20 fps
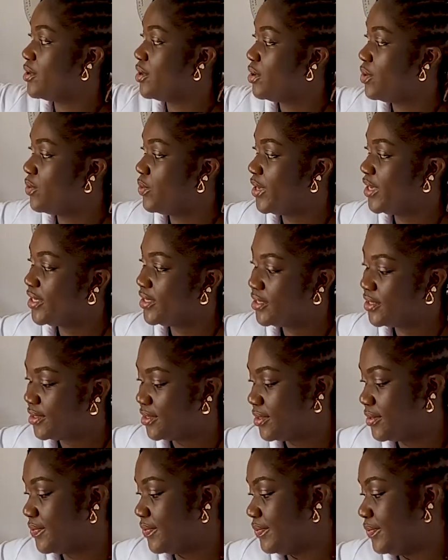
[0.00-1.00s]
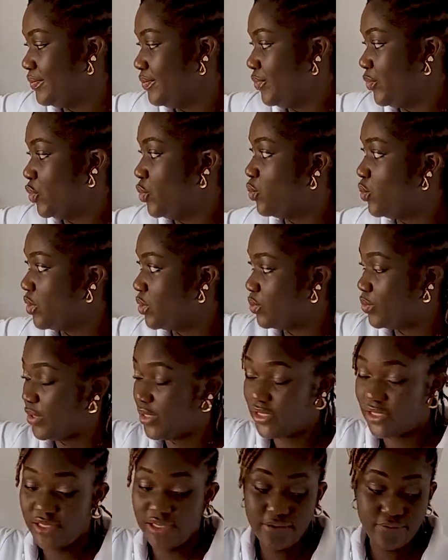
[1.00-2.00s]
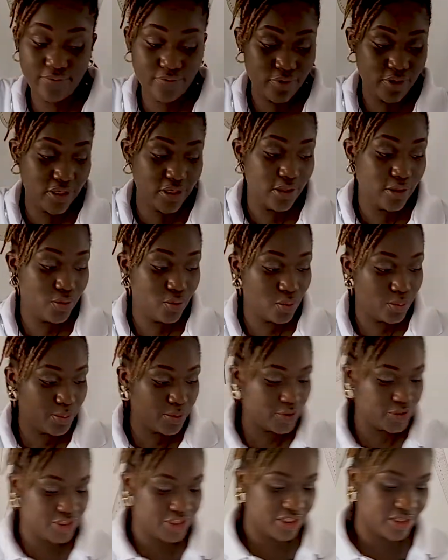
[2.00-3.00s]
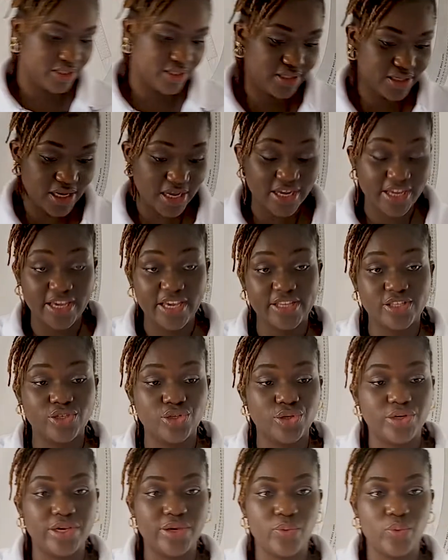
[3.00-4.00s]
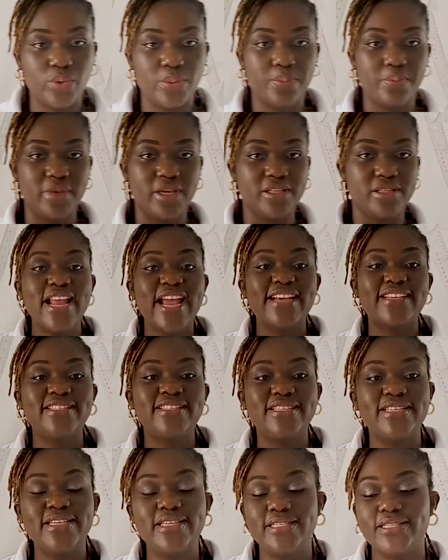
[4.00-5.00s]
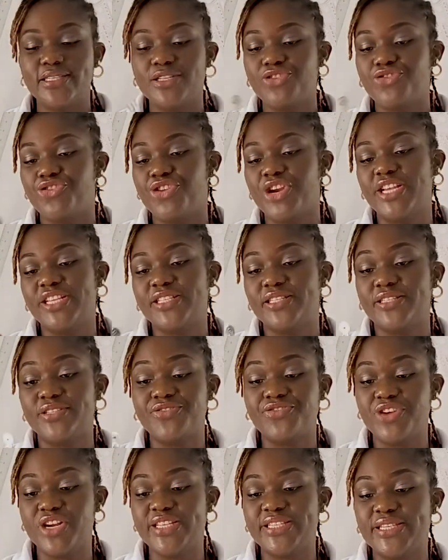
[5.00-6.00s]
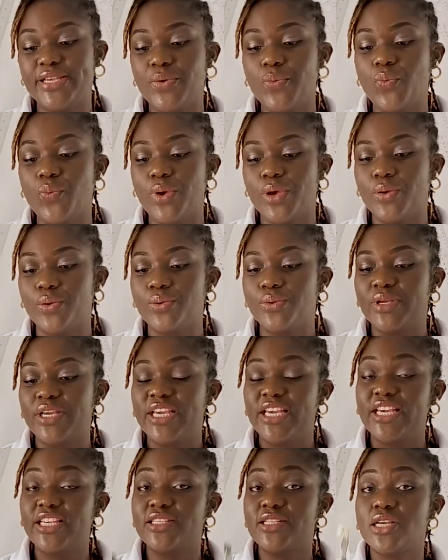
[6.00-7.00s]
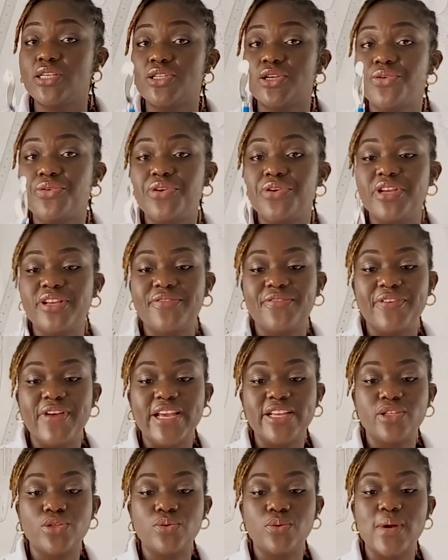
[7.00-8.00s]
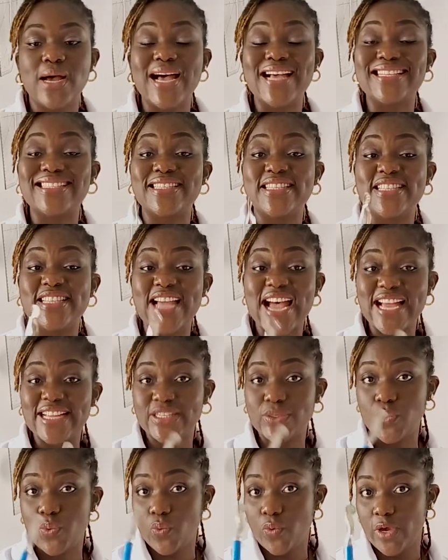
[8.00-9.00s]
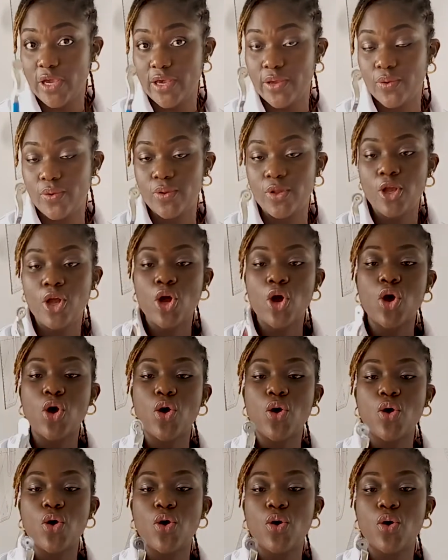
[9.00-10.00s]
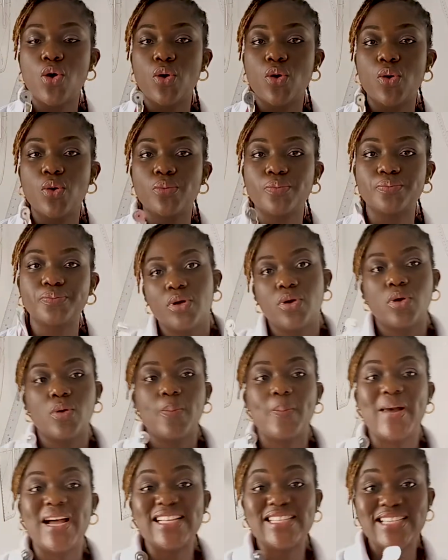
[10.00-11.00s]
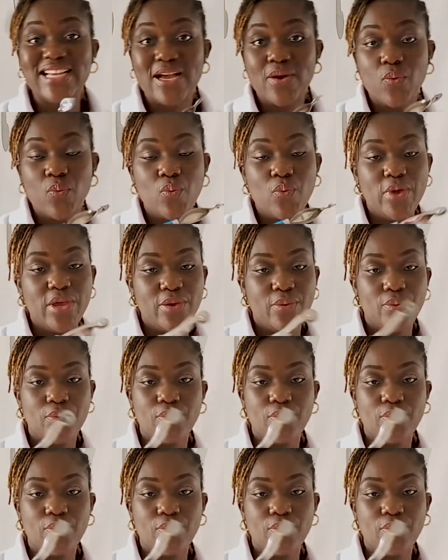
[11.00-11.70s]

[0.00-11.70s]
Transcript: always work with even a low budget and get your equipment. Next is the tracing wheel. It's also referred to as dart wheel or pattern wheel.